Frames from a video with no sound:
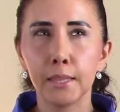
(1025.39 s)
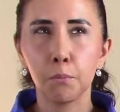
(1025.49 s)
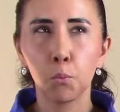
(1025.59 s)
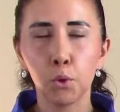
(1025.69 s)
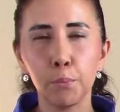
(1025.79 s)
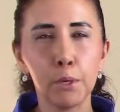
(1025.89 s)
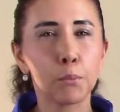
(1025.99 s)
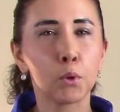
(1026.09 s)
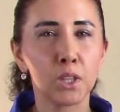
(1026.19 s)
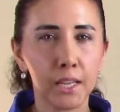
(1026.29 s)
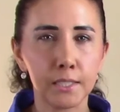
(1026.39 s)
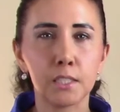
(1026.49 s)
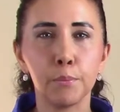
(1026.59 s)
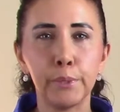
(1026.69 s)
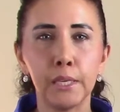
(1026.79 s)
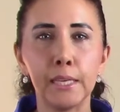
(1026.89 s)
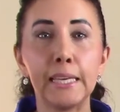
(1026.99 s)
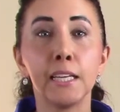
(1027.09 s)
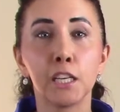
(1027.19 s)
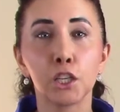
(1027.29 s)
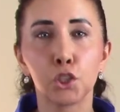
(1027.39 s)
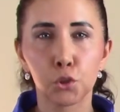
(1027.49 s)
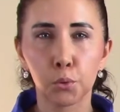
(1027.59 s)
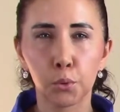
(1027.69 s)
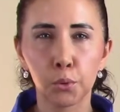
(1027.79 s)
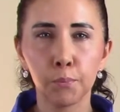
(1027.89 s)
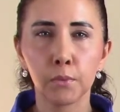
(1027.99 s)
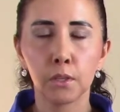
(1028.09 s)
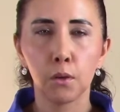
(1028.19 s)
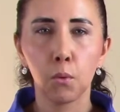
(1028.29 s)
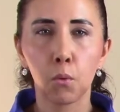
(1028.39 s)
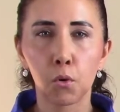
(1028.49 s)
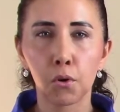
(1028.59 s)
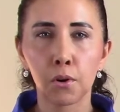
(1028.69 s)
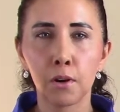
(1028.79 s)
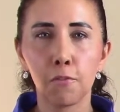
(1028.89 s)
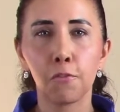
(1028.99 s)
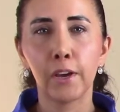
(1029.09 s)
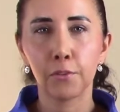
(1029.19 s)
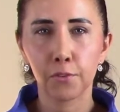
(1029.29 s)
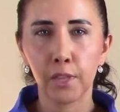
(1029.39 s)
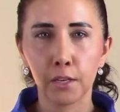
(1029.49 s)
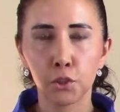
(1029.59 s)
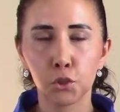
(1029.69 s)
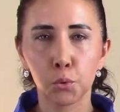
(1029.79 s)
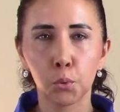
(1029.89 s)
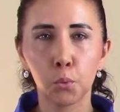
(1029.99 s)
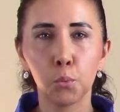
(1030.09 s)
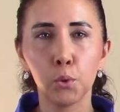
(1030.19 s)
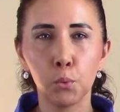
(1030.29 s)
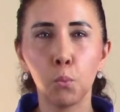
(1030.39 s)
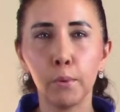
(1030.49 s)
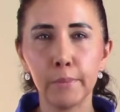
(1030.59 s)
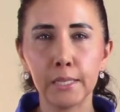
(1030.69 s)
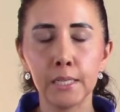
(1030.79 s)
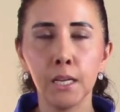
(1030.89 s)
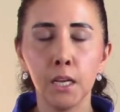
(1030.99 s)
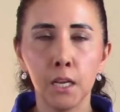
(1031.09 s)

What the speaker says: Wood people like to be in control or fight for that control. Wood women,